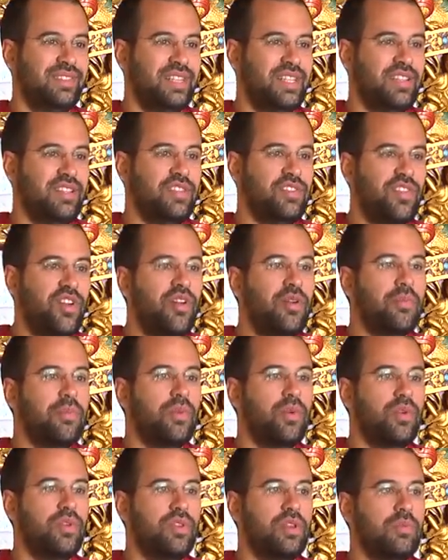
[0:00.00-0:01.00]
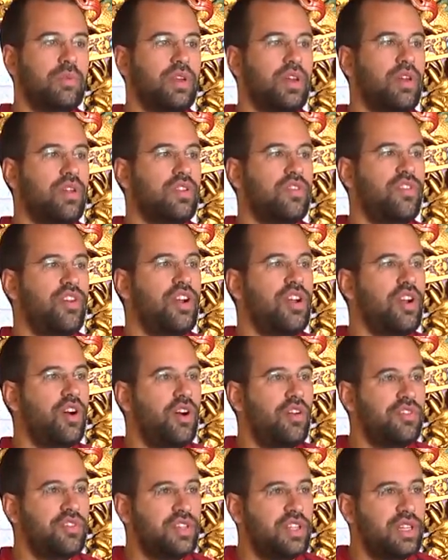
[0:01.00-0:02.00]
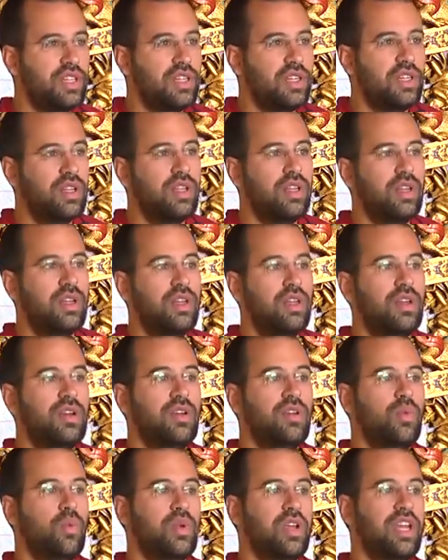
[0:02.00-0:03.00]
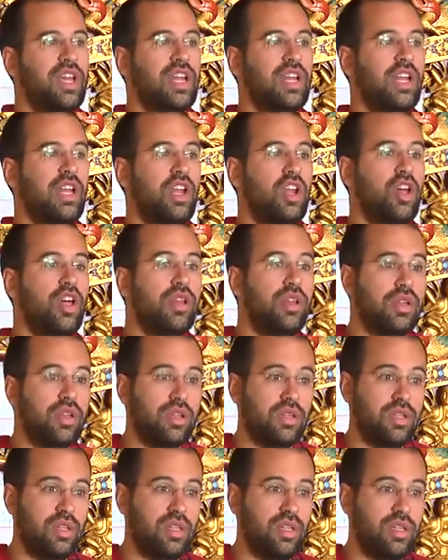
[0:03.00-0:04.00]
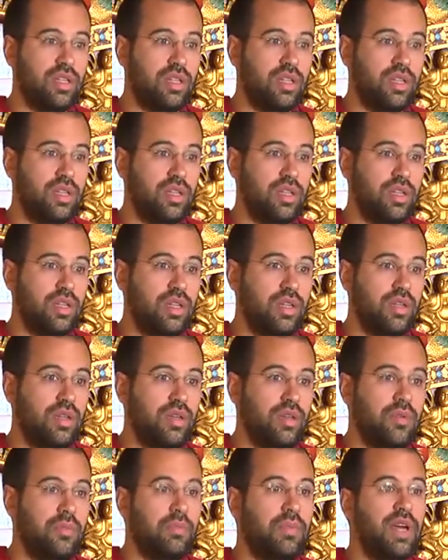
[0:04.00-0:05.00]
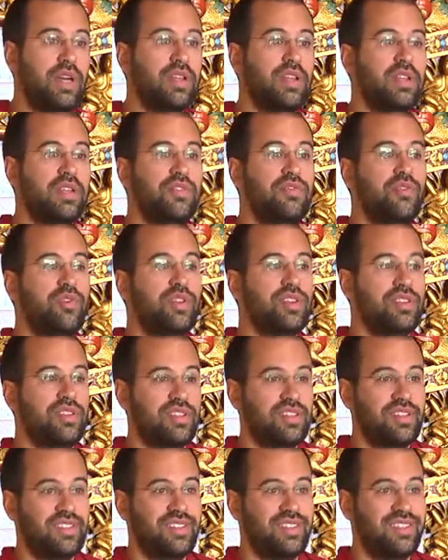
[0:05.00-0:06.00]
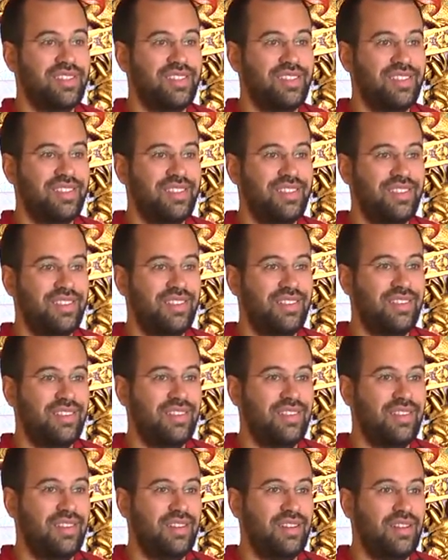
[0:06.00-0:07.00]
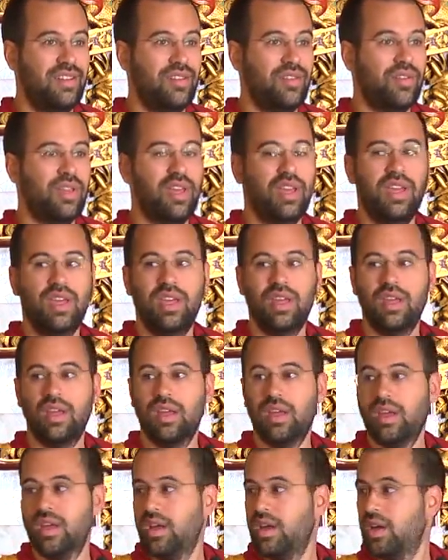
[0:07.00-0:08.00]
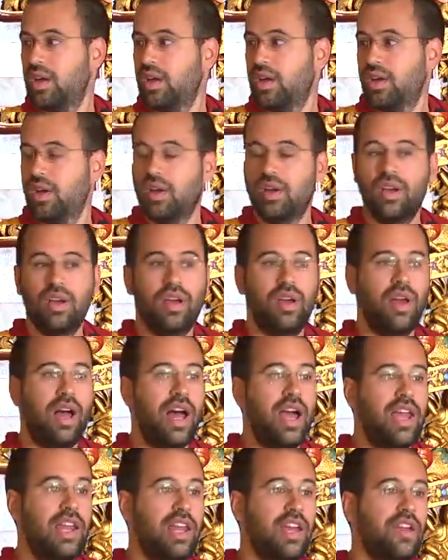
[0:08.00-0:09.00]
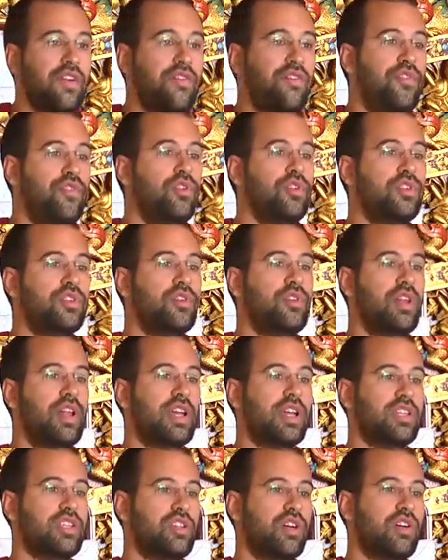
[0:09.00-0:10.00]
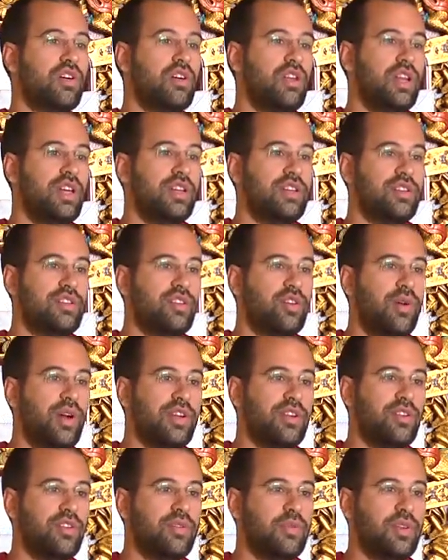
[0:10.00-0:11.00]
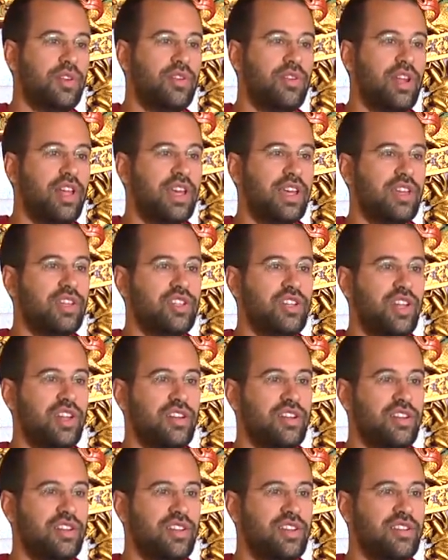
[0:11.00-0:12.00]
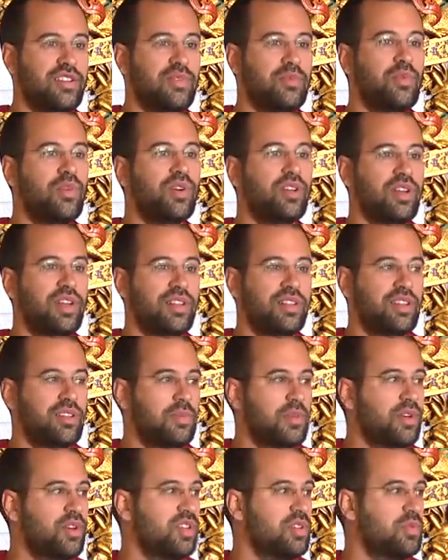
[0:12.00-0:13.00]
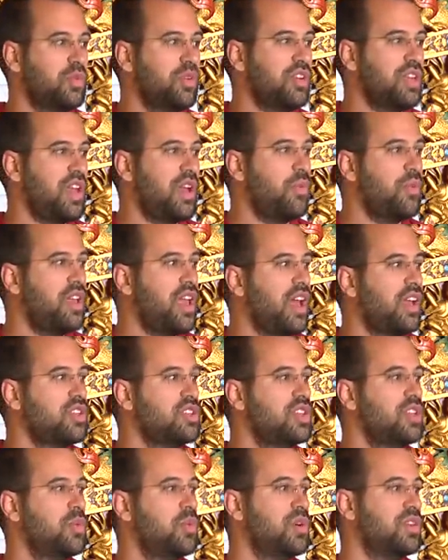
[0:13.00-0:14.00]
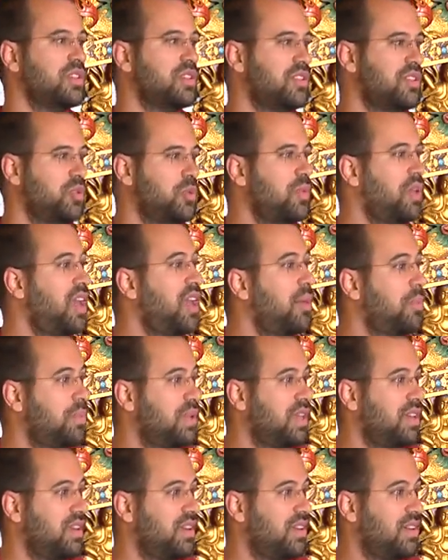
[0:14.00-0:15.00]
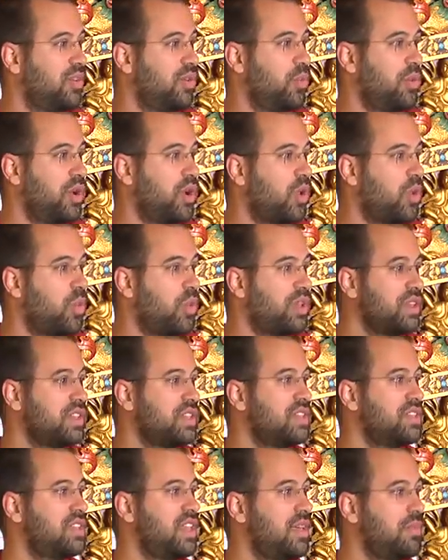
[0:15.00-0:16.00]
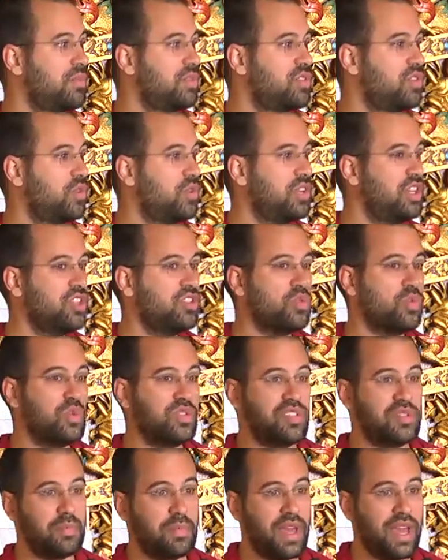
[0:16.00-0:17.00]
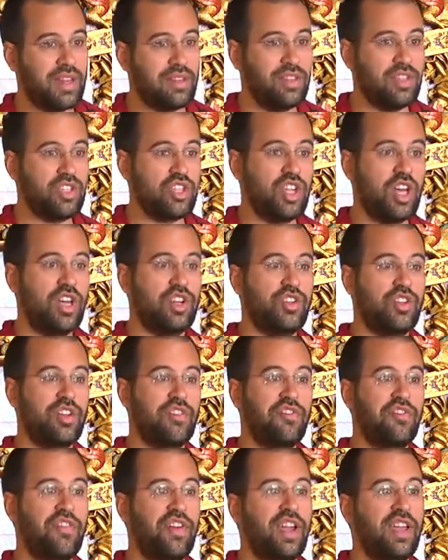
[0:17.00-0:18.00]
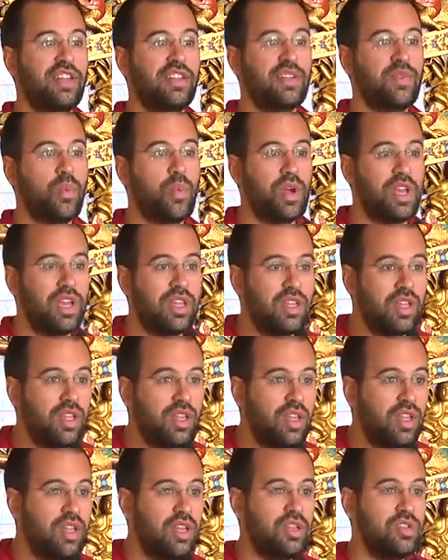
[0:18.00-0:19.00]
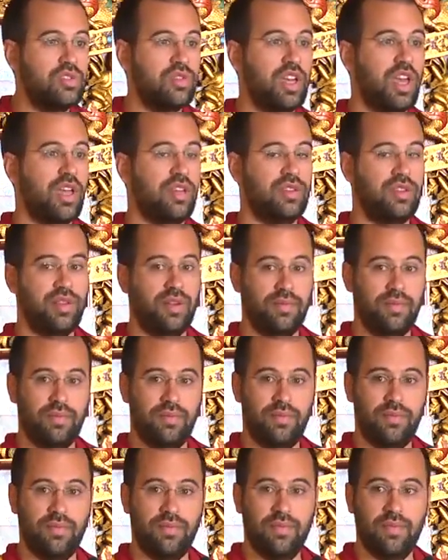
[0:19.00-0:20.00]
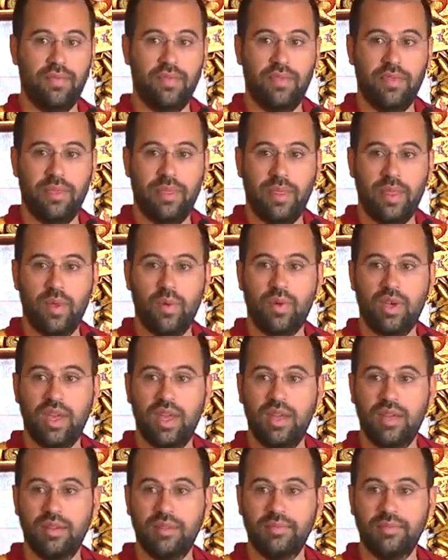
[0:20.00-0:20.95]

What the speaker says: It's very important because very often we get lost by the differences. Okay? I like fruit, you like chocolate, so we don't like each other. It doesn't work like this because what we actually want is to be happy. We all want the same, so we need to respect each other and find a way to get there. Okay?